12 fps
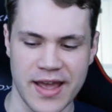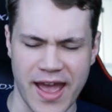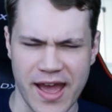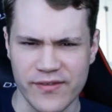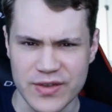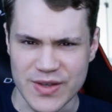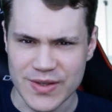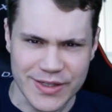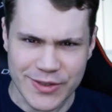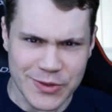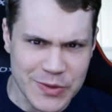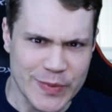having a
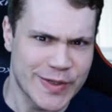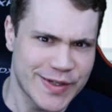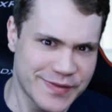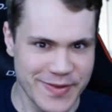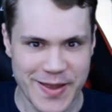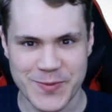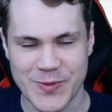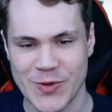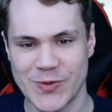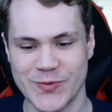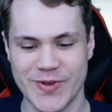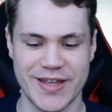little bit of that
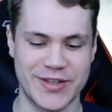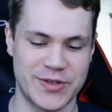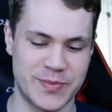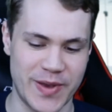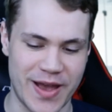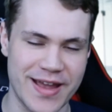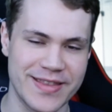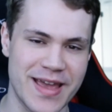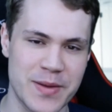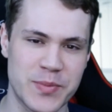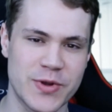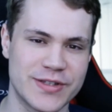road rage behind
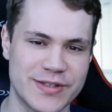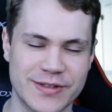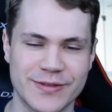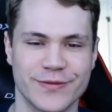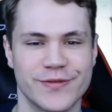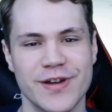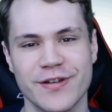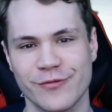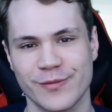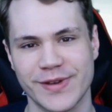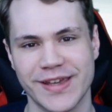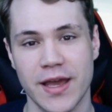that person in front of
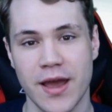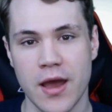me.